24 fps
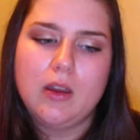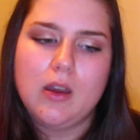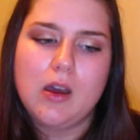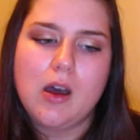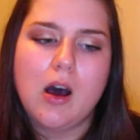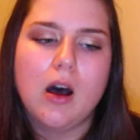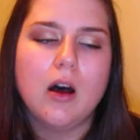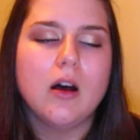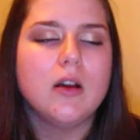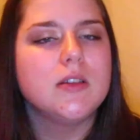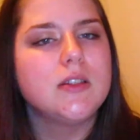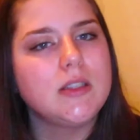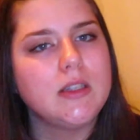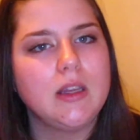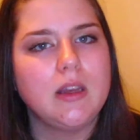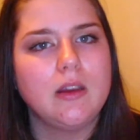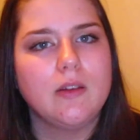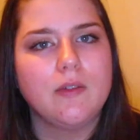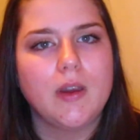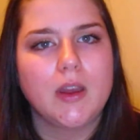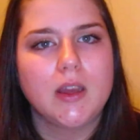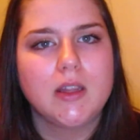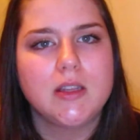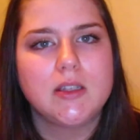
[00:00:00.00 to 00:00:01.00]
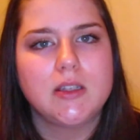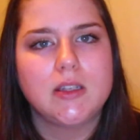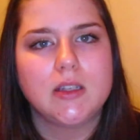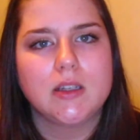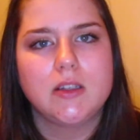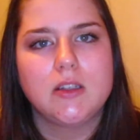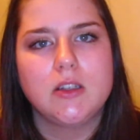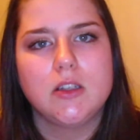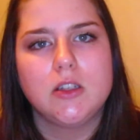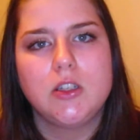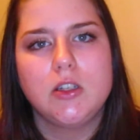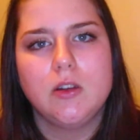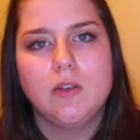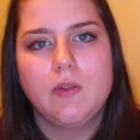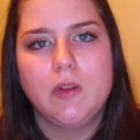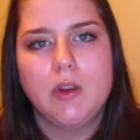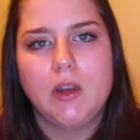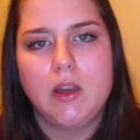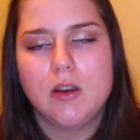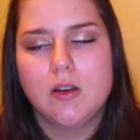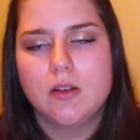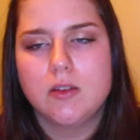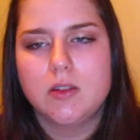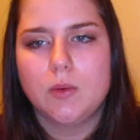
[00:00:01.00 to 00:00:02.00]
I'll see if I can stick to 2
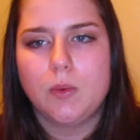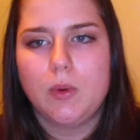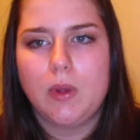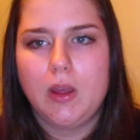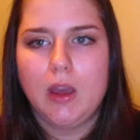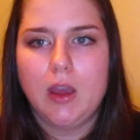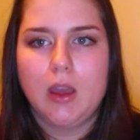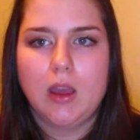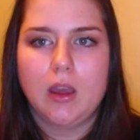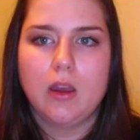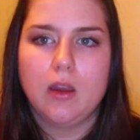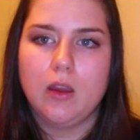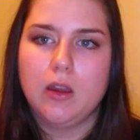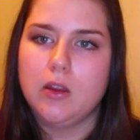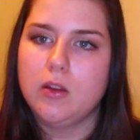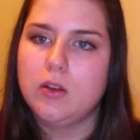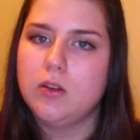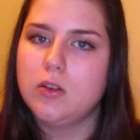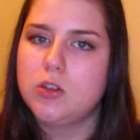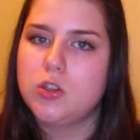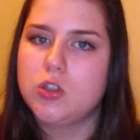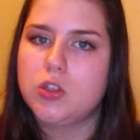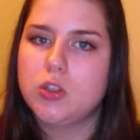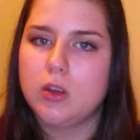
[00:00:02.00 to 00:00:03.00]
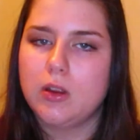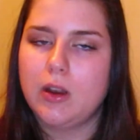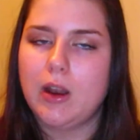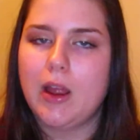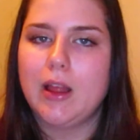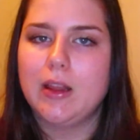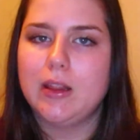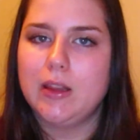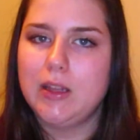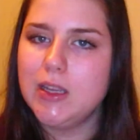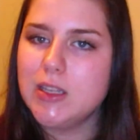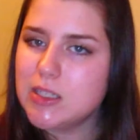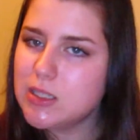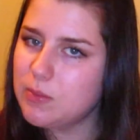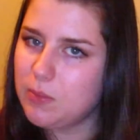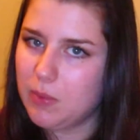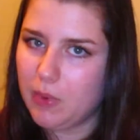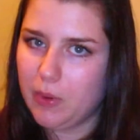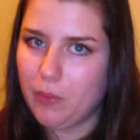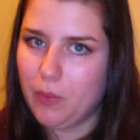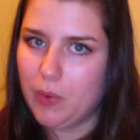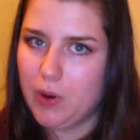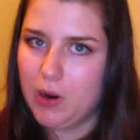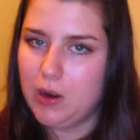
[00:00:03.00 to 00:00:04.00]
videos a week. It should at least
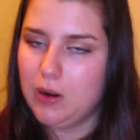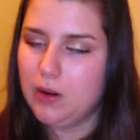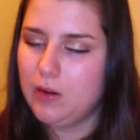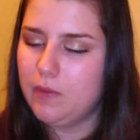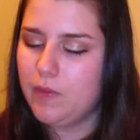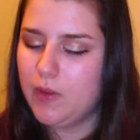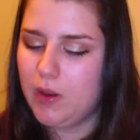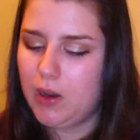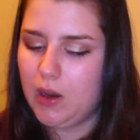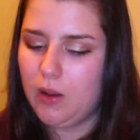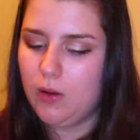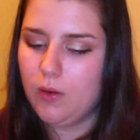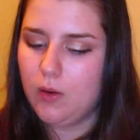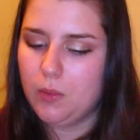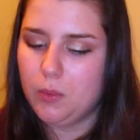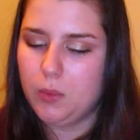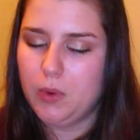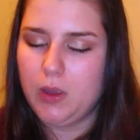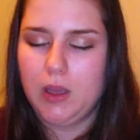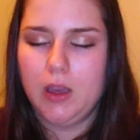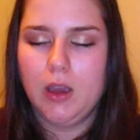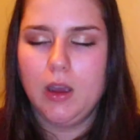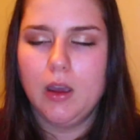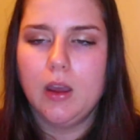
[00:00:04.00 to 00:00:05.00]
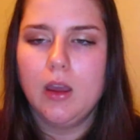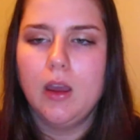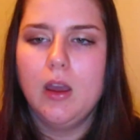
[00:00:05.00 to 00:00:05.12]
be 1 video a week.